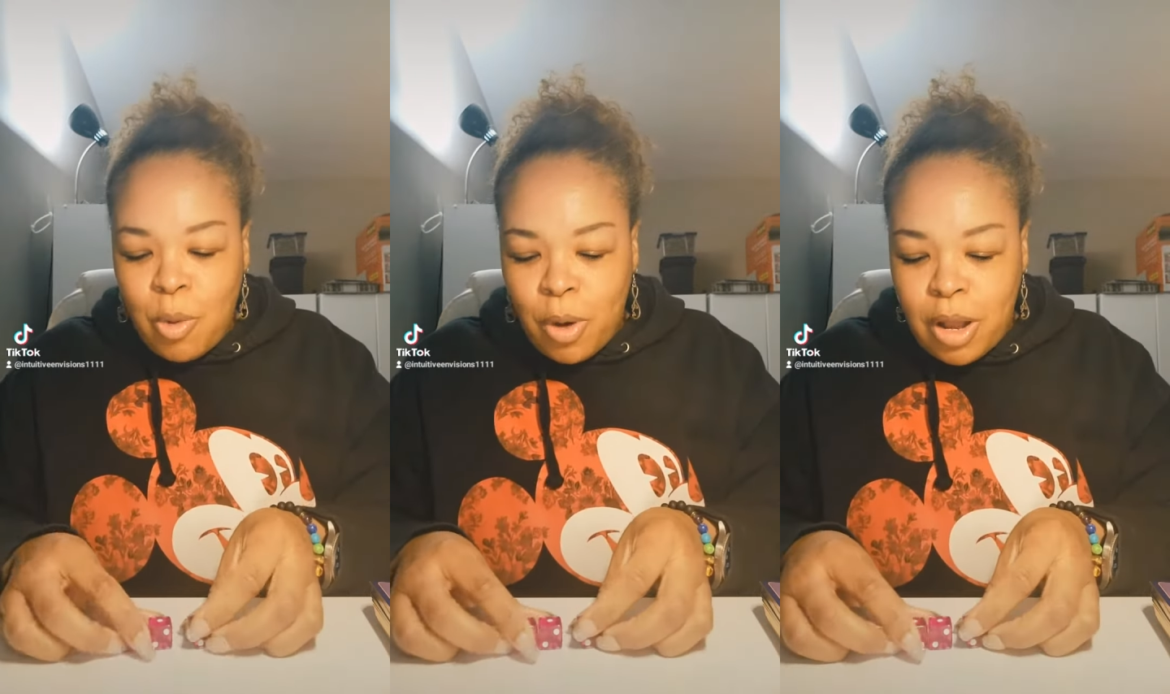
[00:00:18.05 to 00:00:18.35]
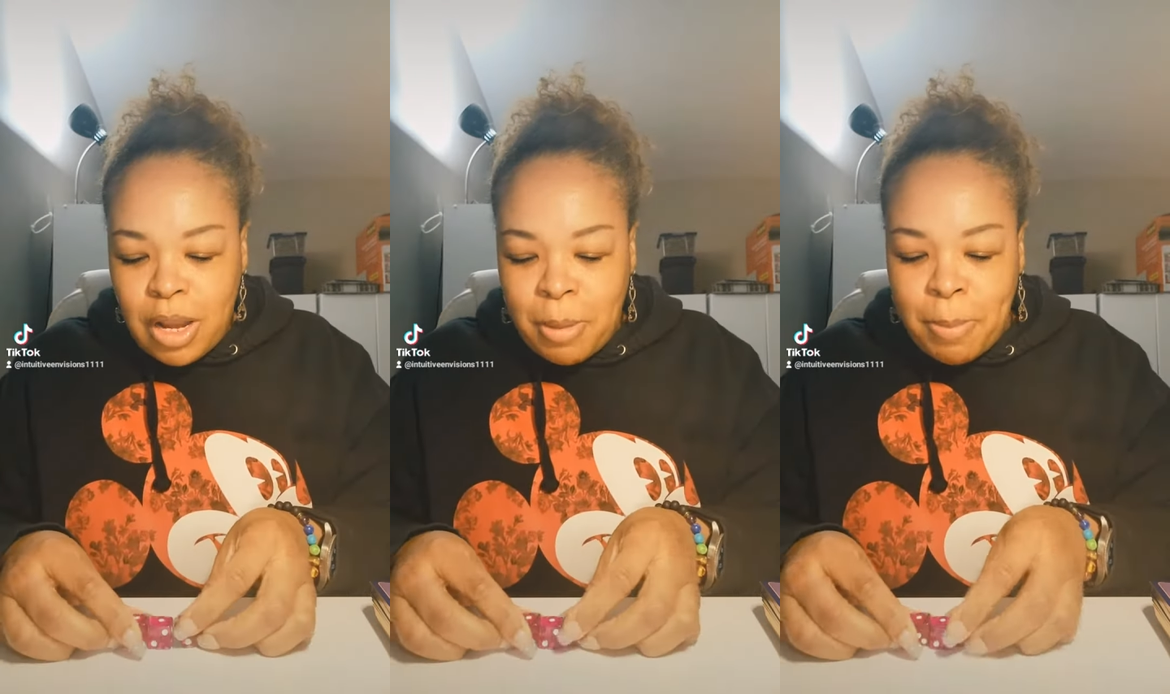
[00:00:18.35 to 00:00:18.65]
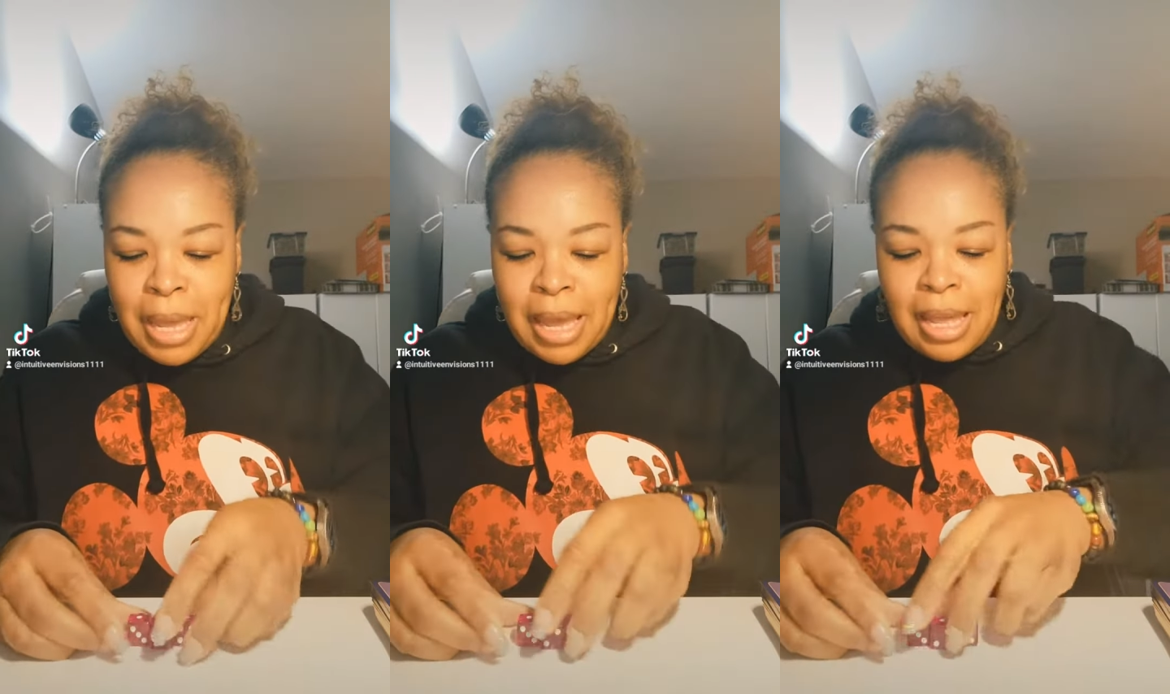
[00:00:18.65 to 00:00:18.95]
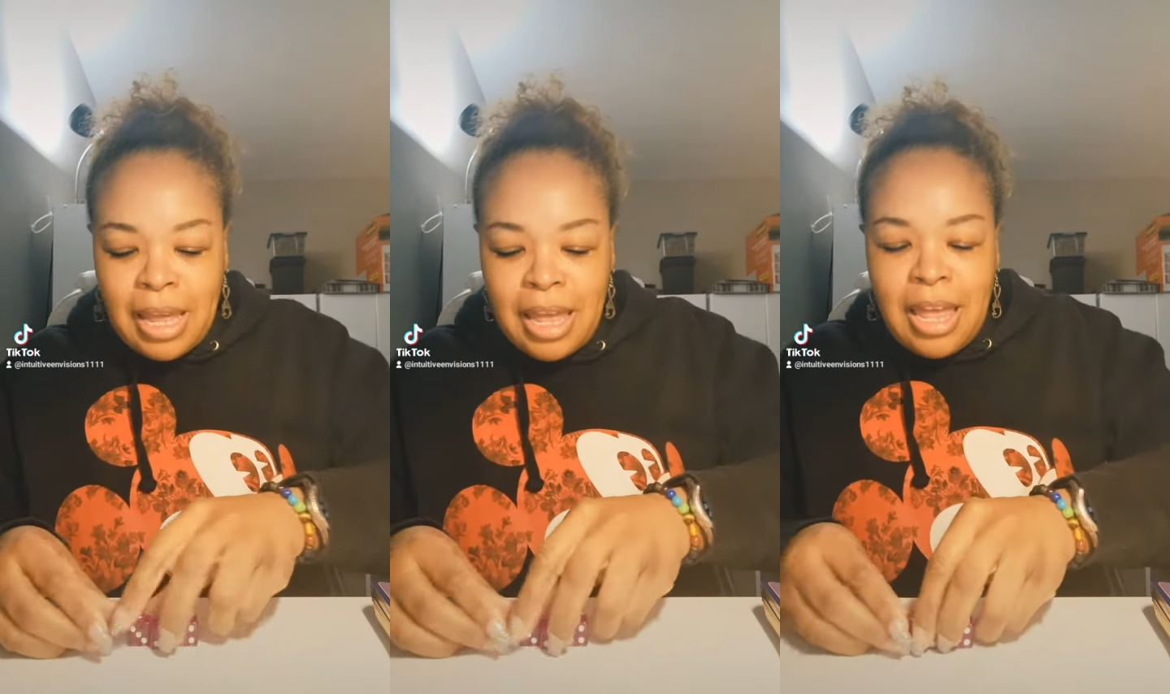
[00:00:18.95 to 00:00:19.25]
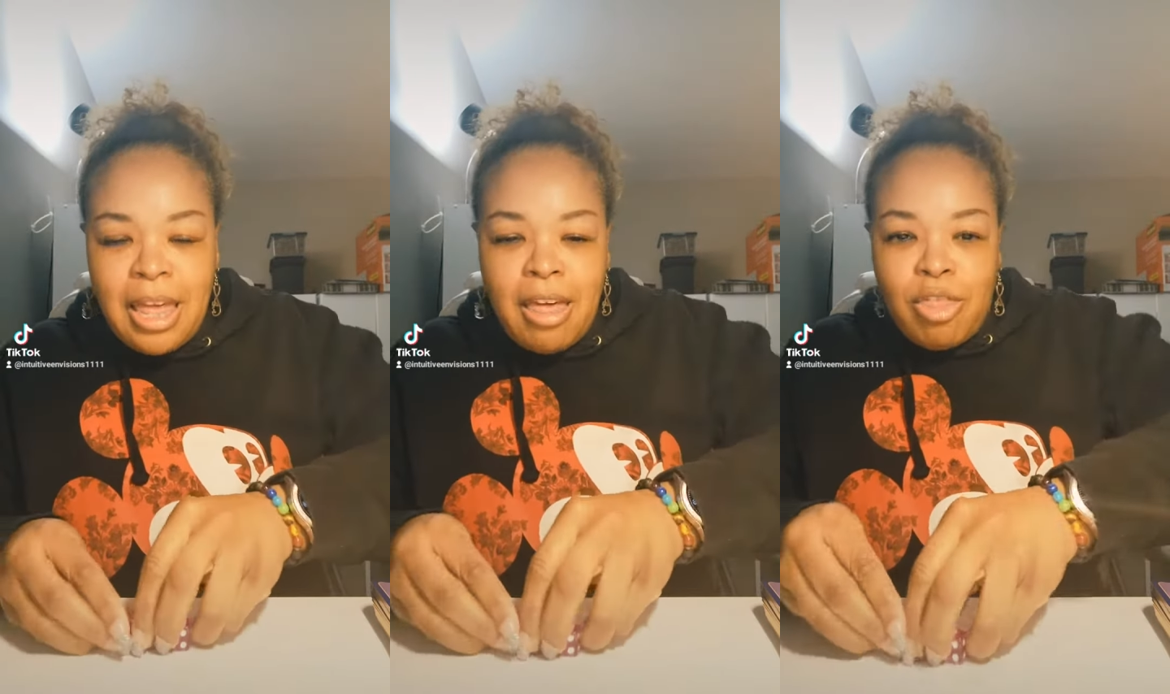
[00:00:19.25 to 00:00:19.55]
we're going to pick
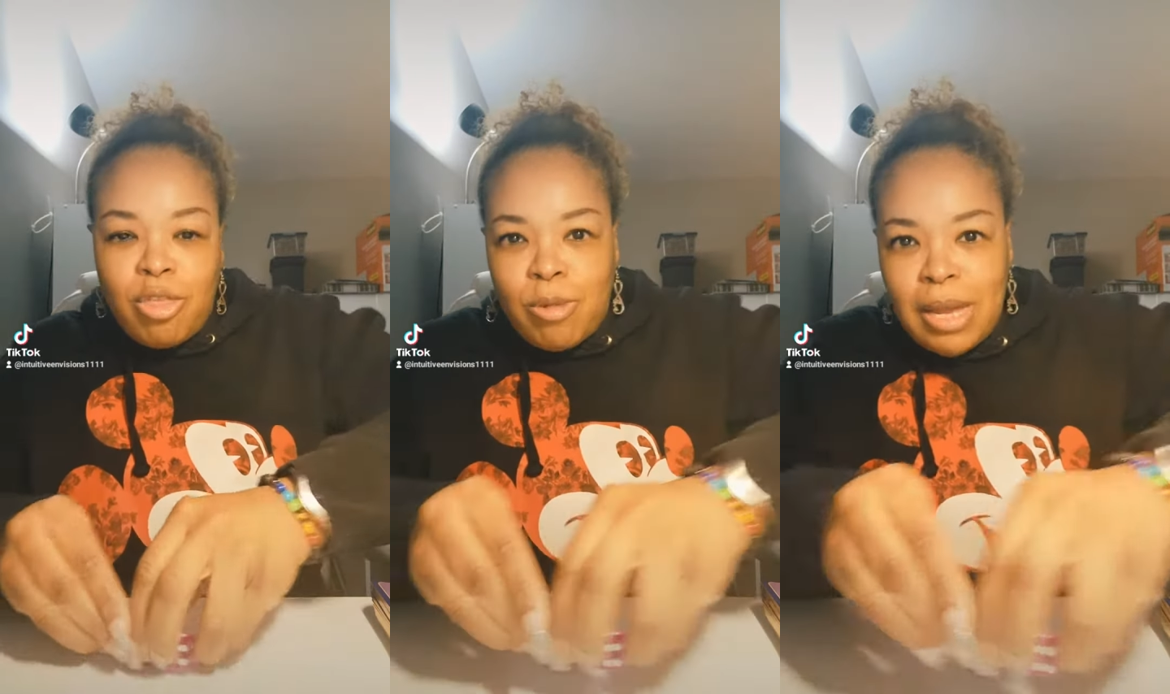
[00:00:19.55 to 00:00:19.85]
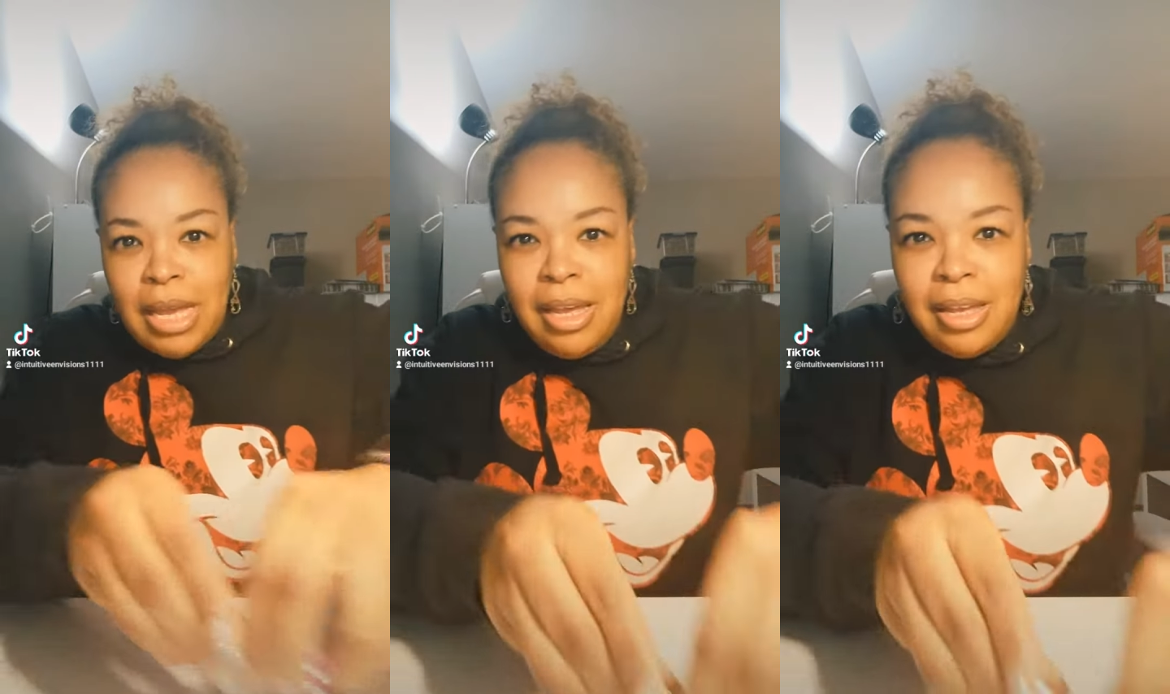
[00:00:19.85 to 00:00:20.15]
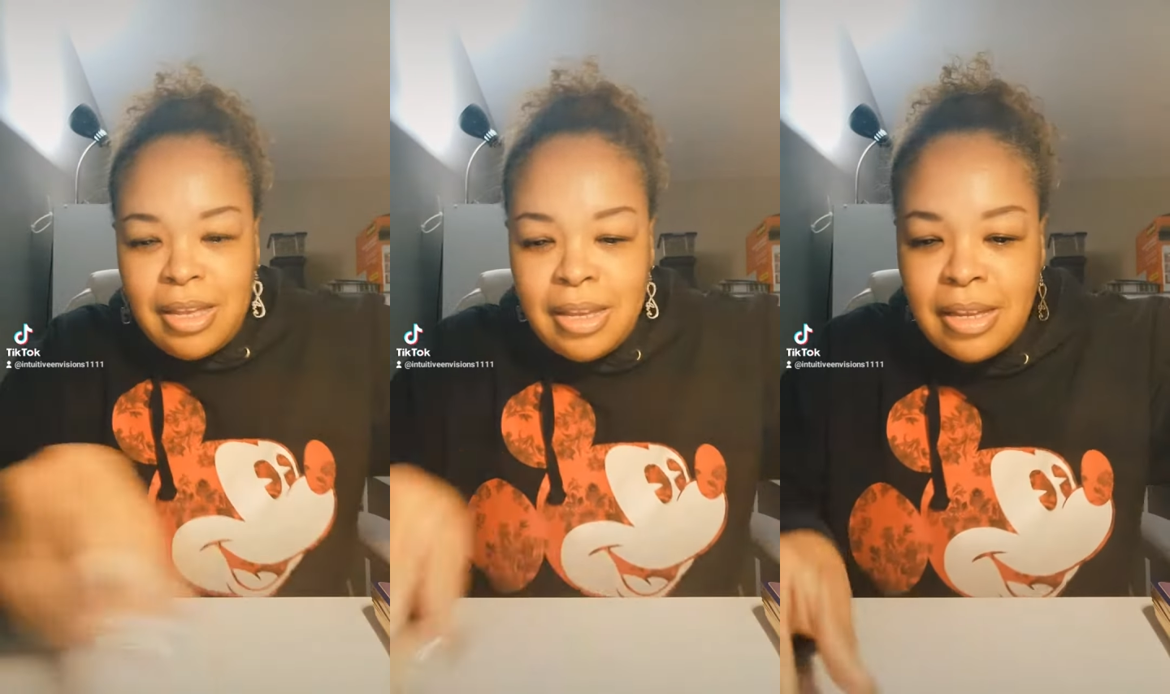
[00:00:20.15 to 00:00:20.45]
three.